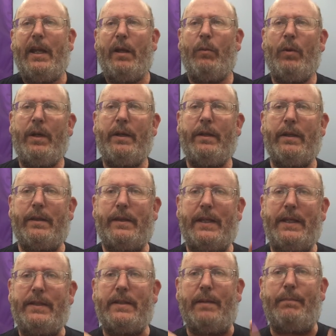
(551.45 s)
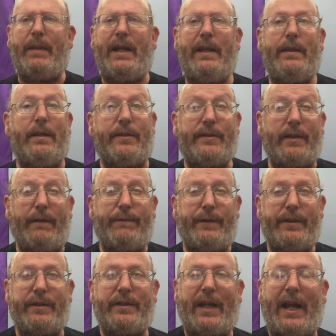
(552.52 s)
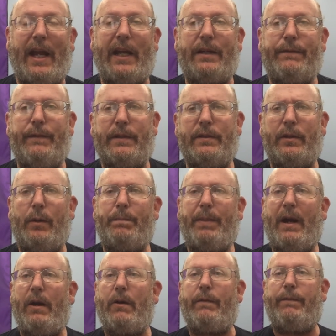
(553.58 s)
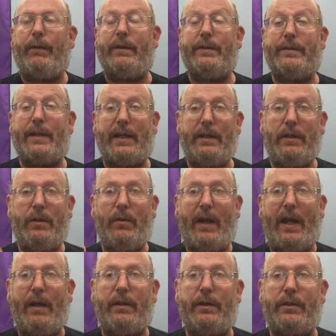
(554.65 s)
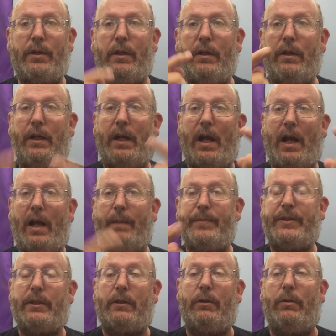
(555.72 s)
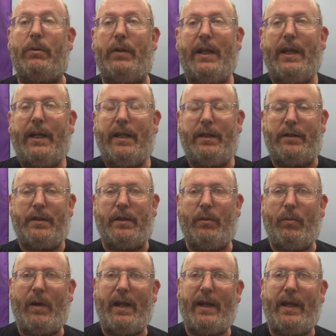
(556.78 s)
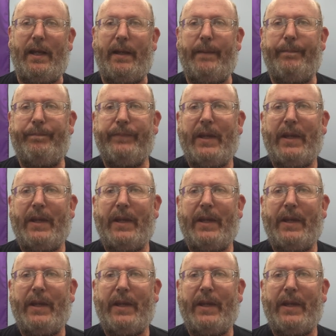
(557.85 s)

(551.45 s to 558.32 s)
And one of the things that made the suffragist activists so powerful is they knew how to turn an obstacle into the way.